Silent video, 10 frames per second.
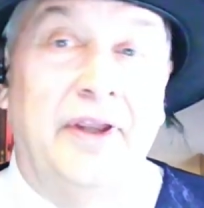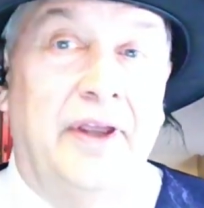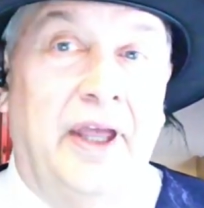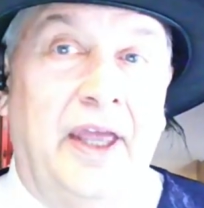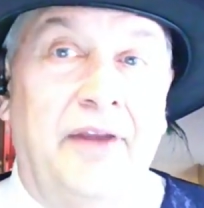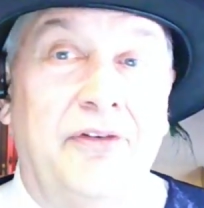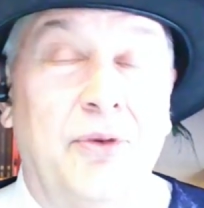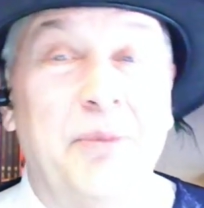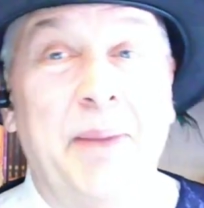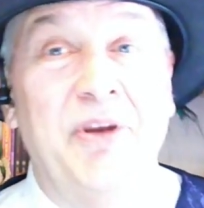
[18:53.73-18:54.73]
And so
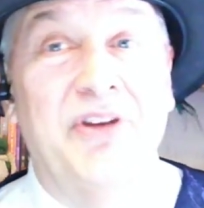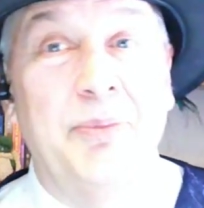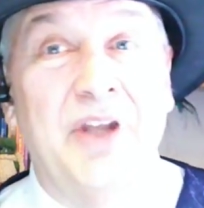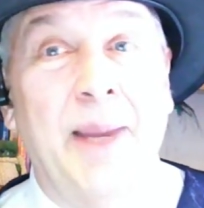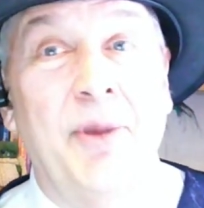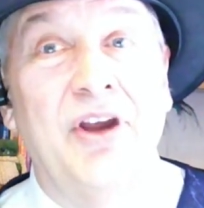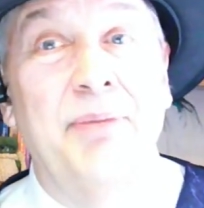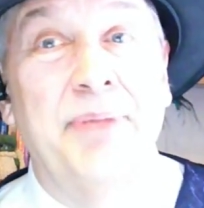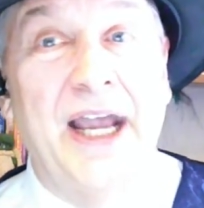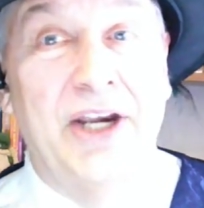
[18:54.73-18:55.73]
maybe sometime I'll get
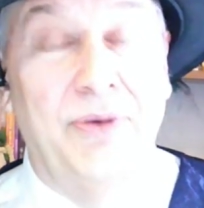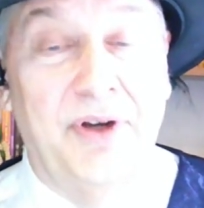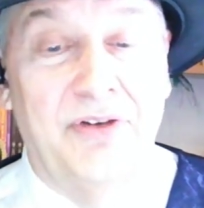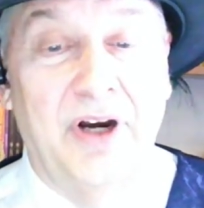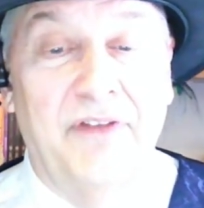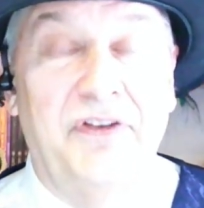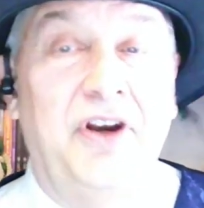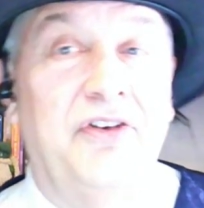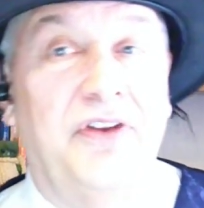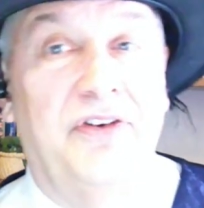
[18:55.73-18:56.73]
back to it and try to
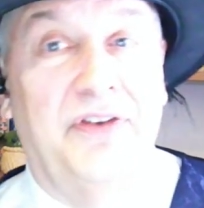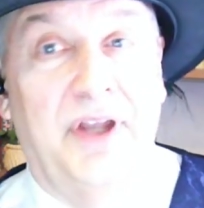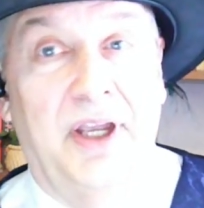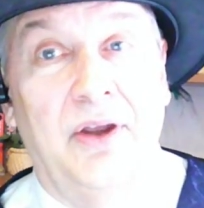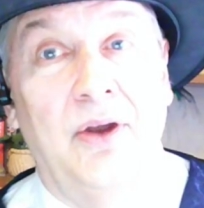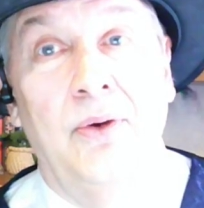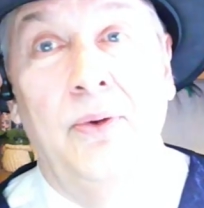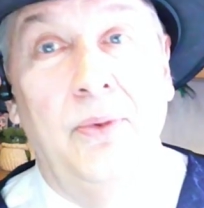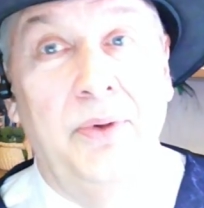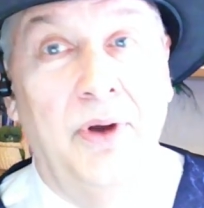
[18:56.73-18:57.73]
finish this thing.
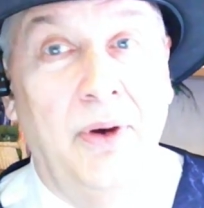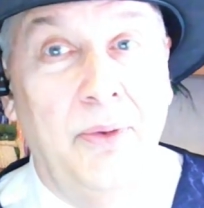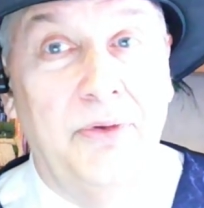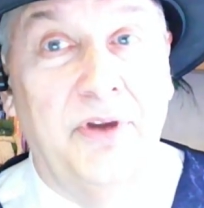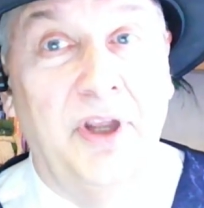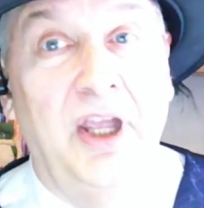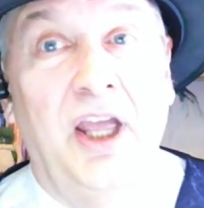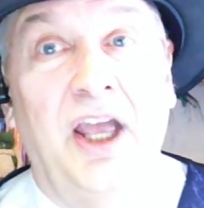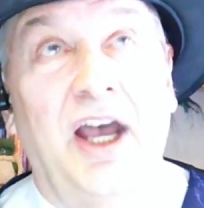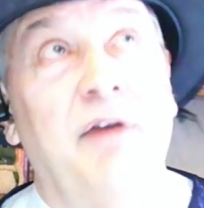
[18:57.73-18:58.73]
Who knows?
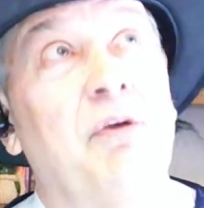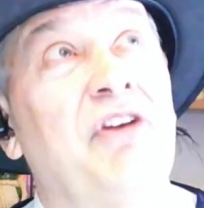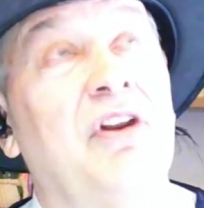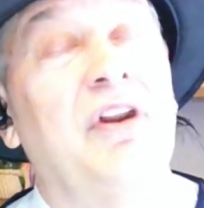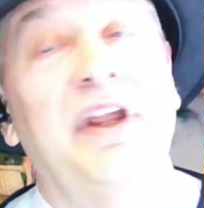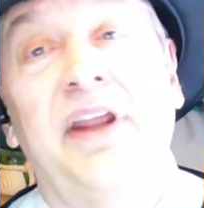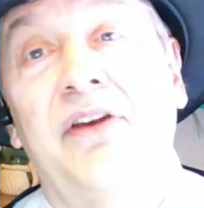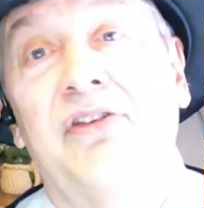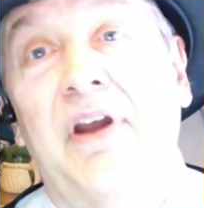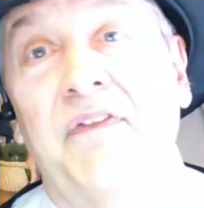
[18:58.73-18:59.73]
And recently they
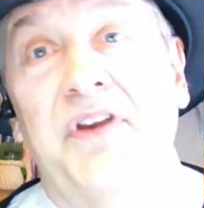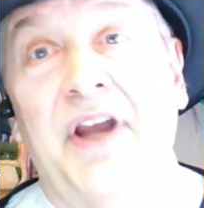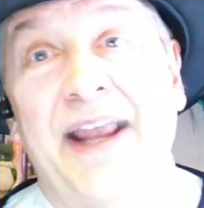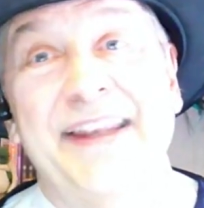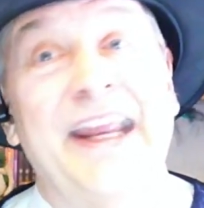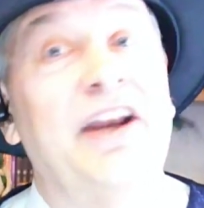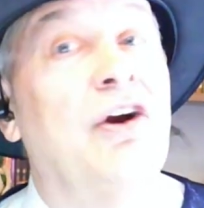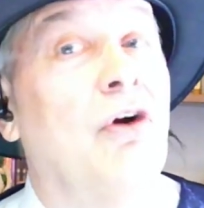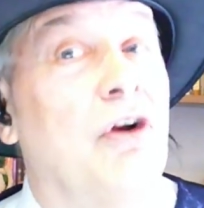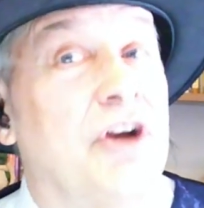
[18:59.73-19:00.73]
discovered that Heinlein had an
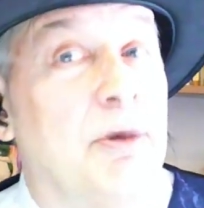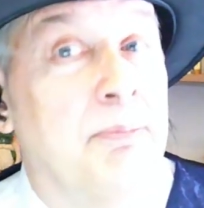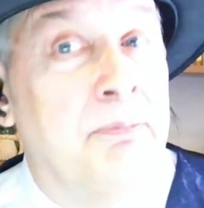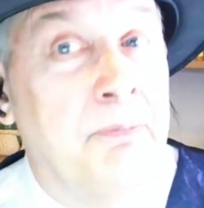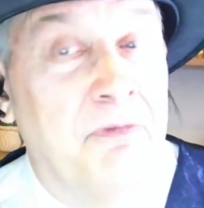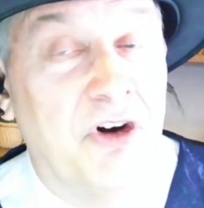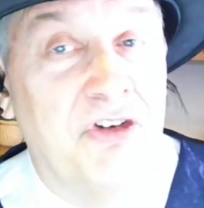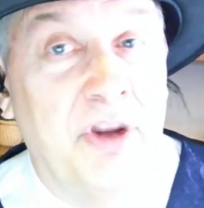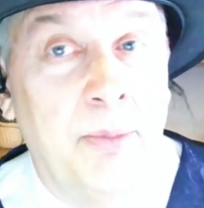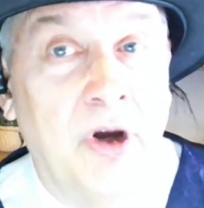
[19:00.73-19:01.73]
earlier version of
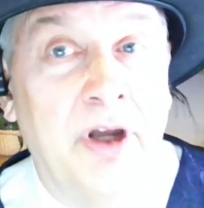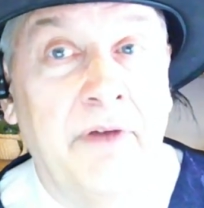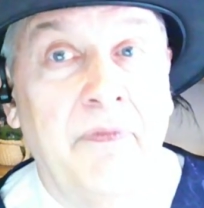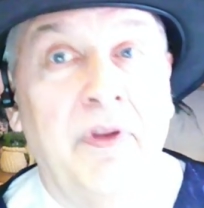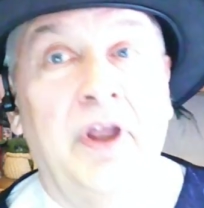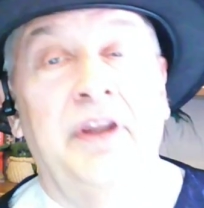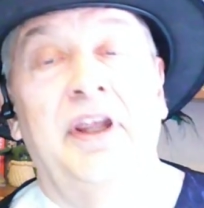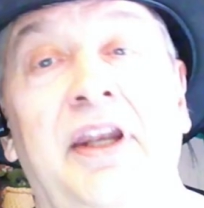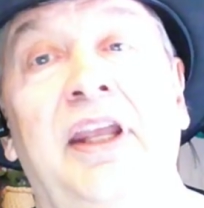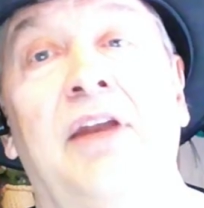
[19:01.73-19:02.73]
the book that
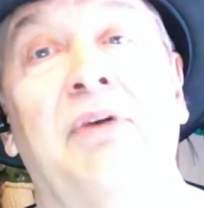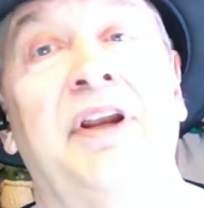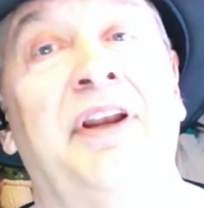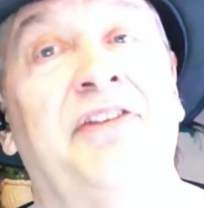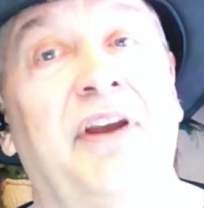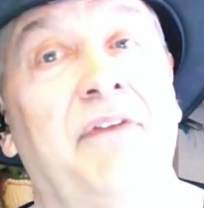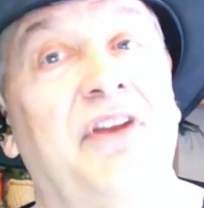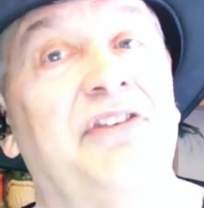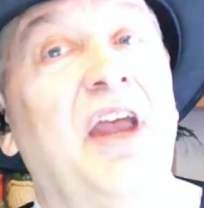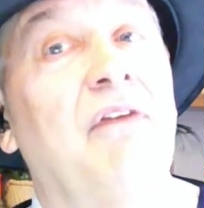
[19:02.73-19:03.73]
had written in
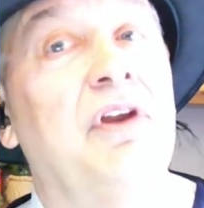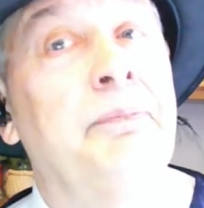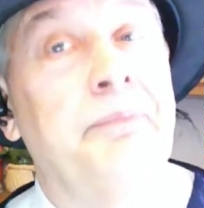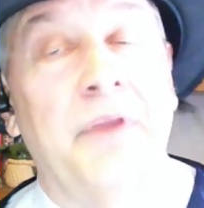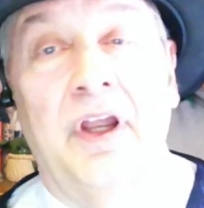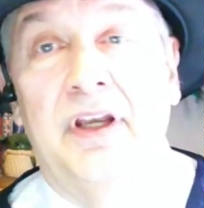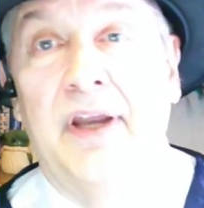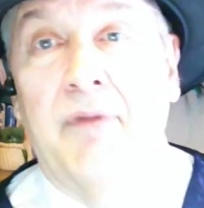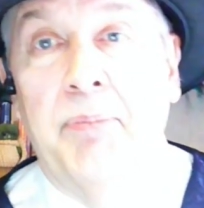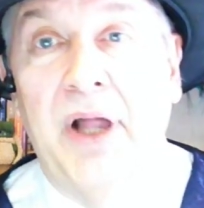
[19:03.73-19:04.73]
77, never
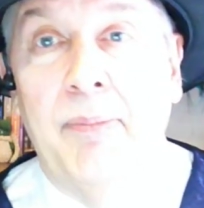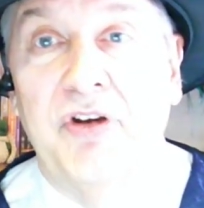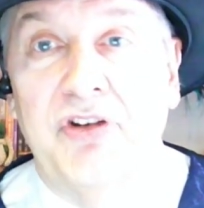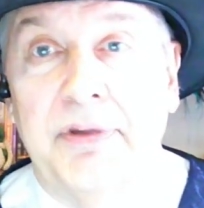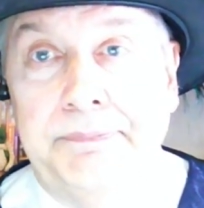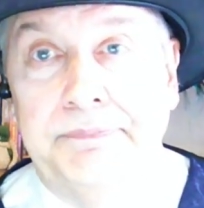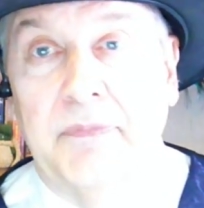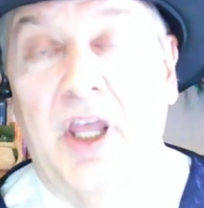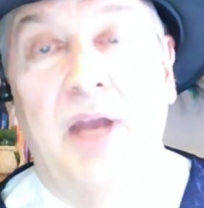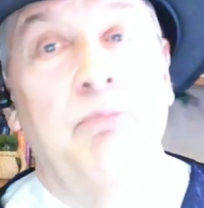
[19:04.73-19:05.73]
published,
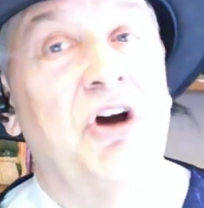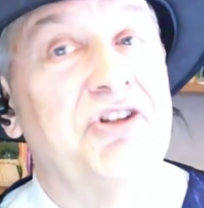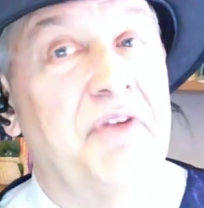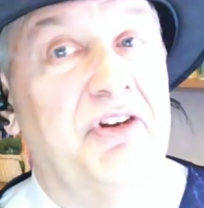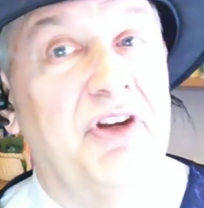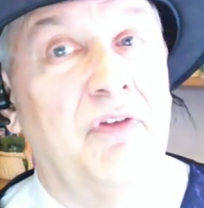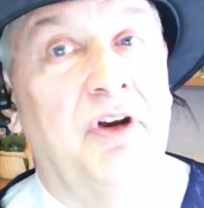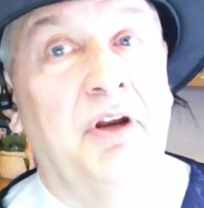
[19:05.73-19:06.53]
and much of it's different.